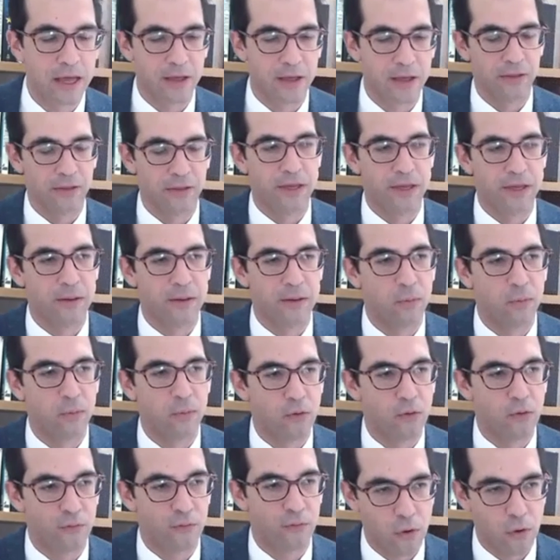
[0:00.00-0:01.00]
the
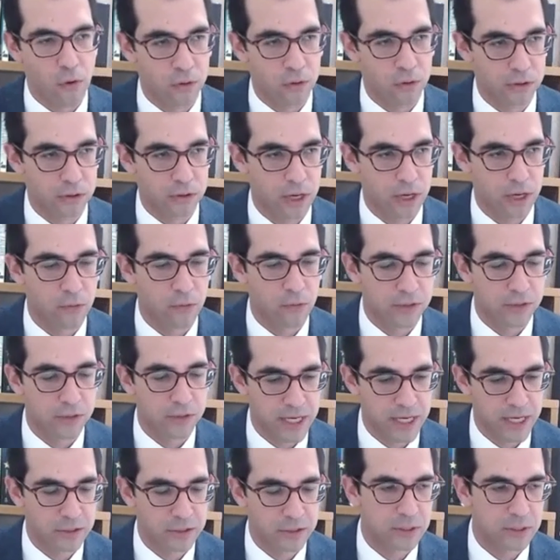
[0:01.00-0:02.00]
more focused
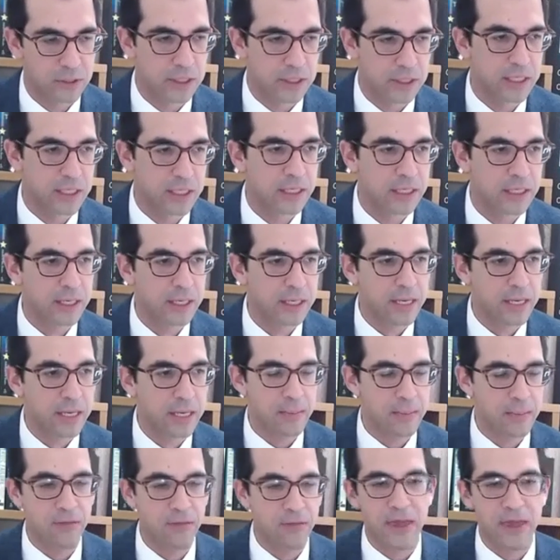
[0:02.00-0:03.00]
conversation here
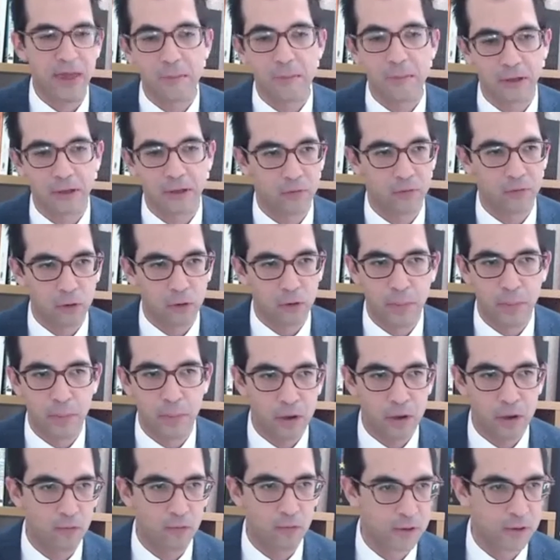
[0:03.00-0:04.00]
about the impact of the
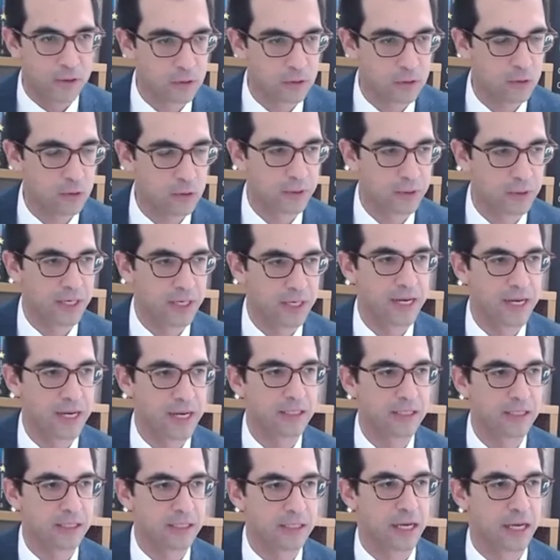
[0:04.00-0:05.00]
European Convention on Human
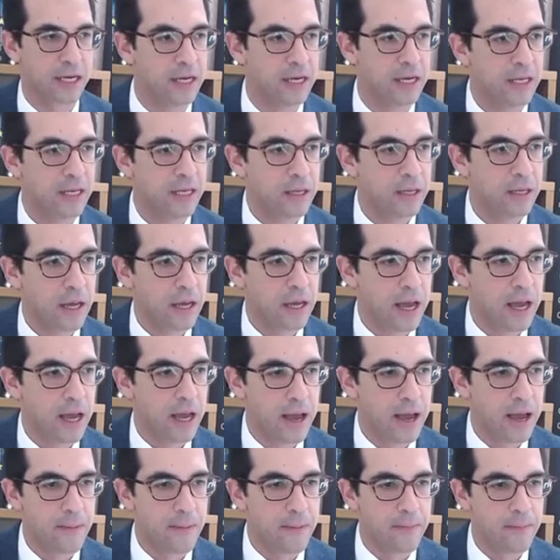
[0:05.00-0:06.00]
Rights
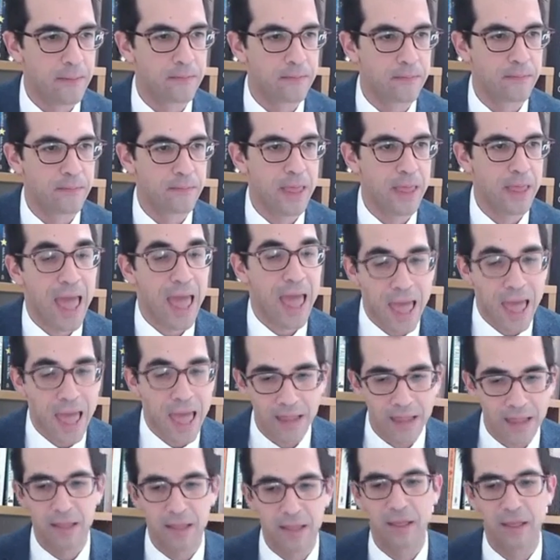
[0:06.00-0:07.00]

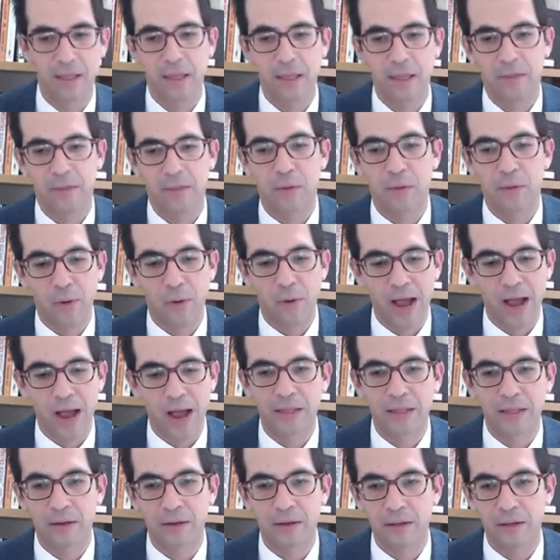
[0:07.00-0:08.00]
and the
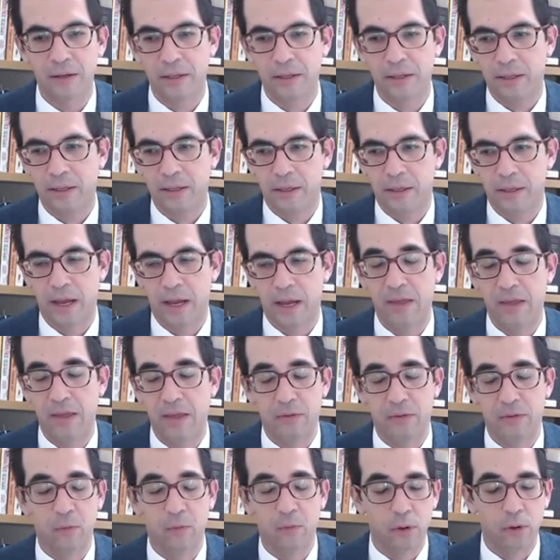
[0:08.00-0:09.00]
wider,
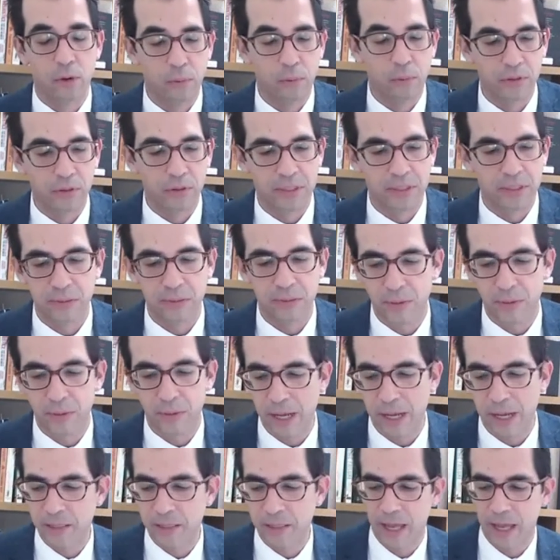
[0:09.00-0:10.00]
even more important
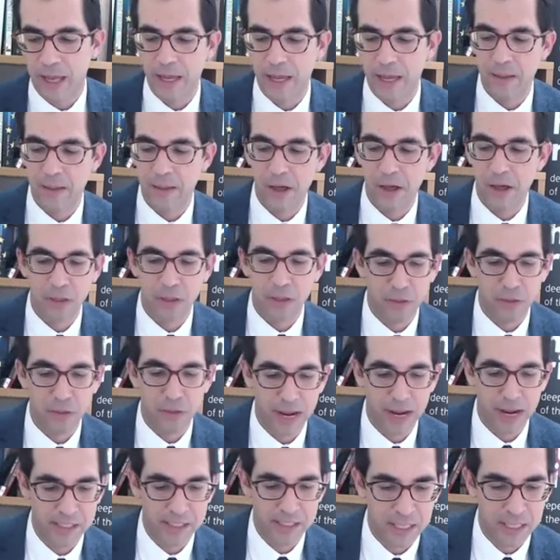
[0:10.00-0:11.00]
debate about the
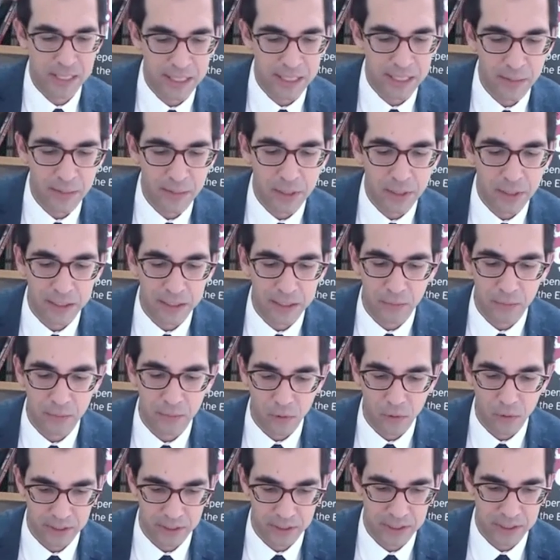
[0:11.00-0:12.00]
threats that liberal
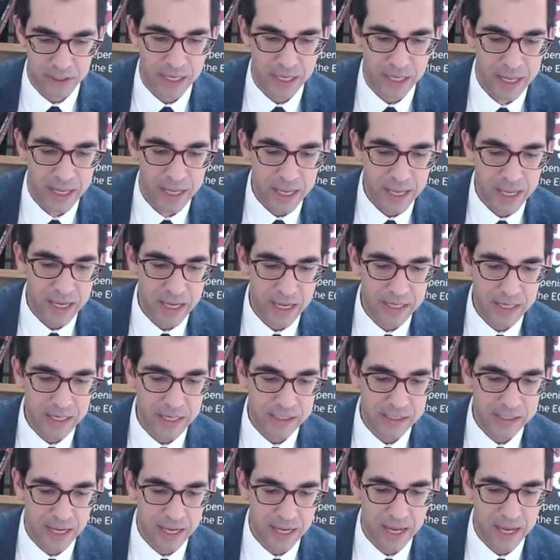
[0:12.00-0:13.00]
democracy
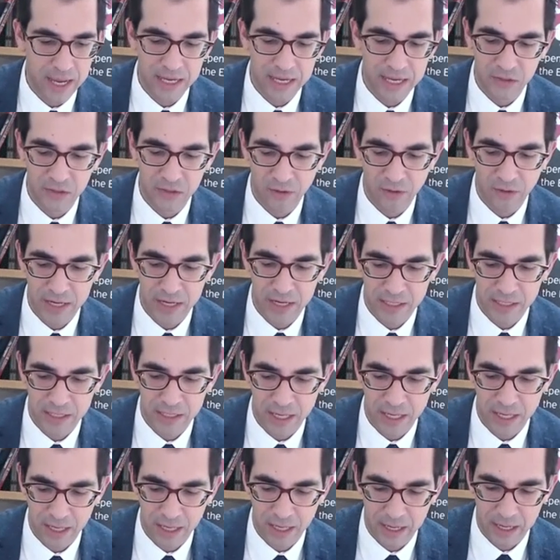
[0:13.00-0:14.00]
is
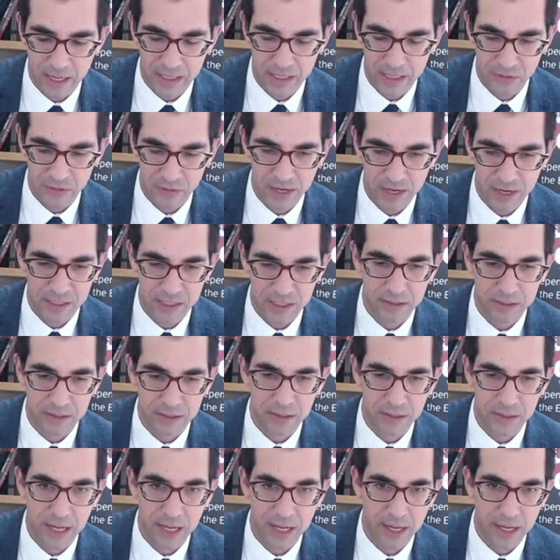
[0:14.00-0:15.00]
facing
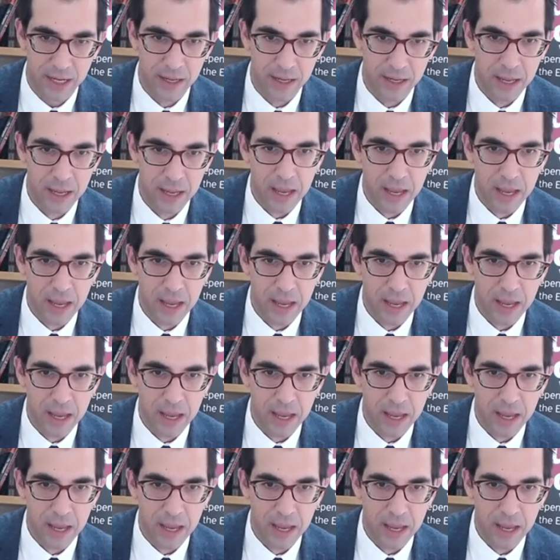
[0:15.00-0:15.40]
today.